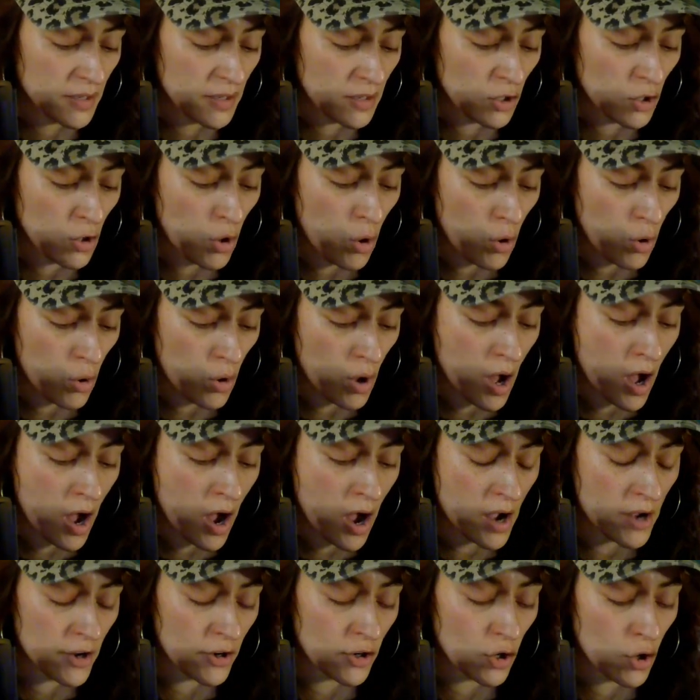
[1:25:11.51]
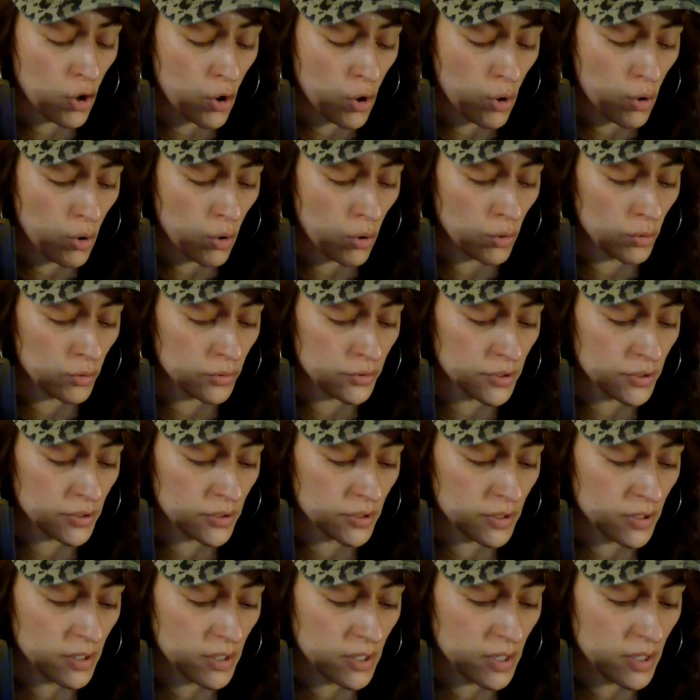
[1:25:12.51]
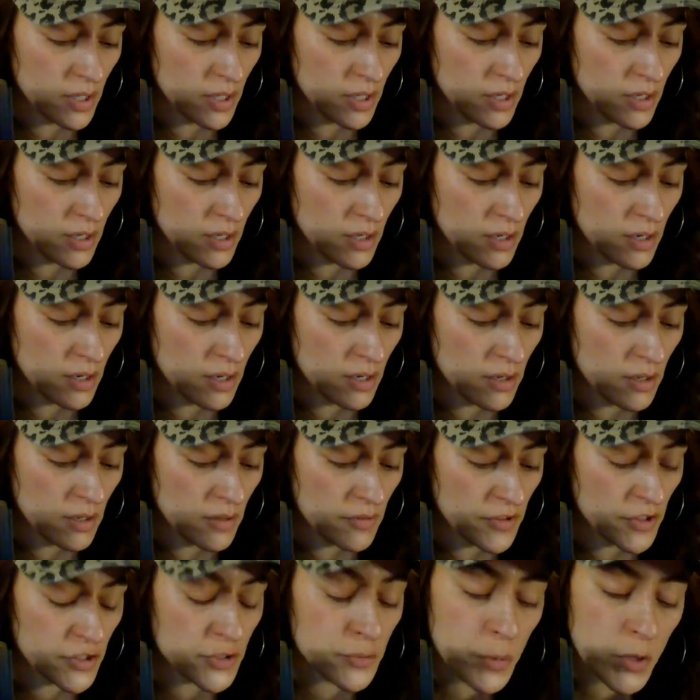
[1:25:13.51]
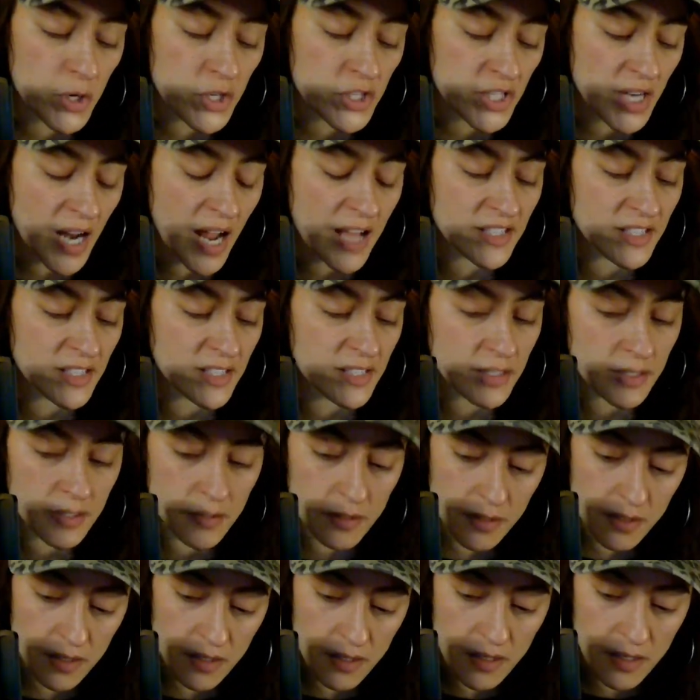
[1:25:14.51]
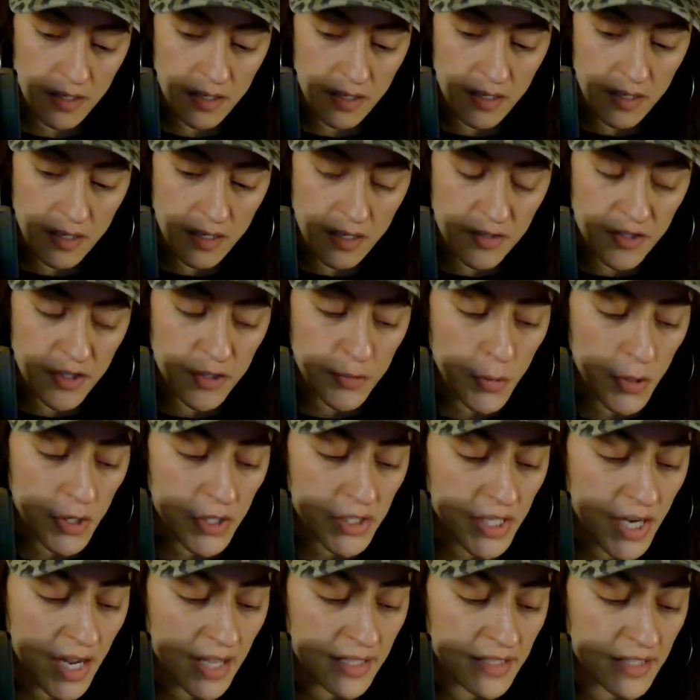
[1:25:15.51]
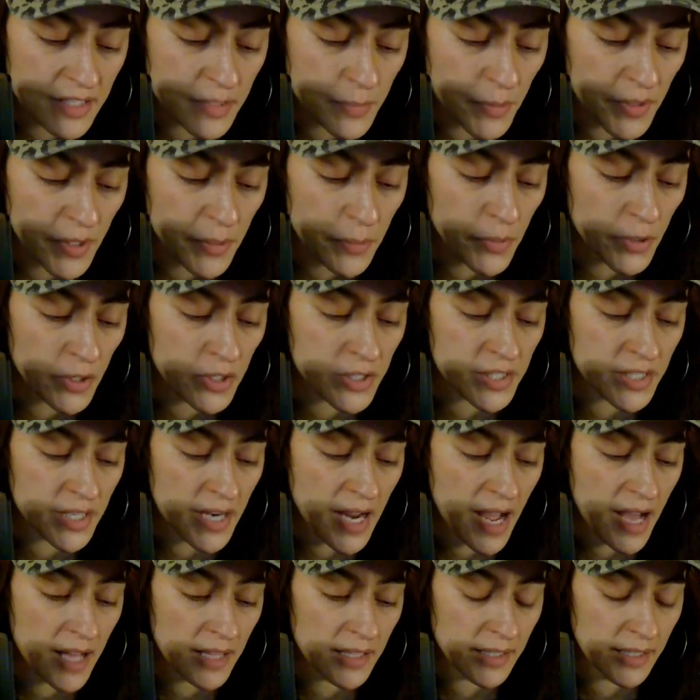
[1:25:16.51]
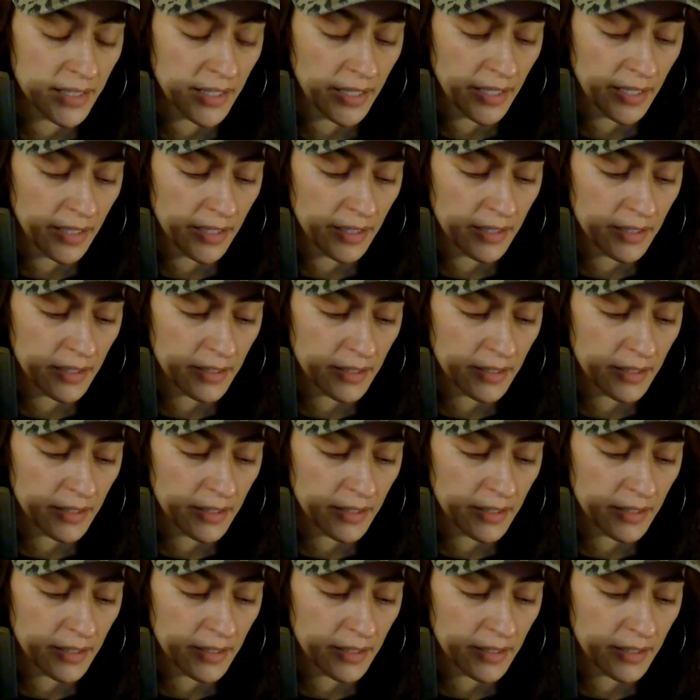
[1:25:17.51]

Cold, hot and cold. This person has a split personality.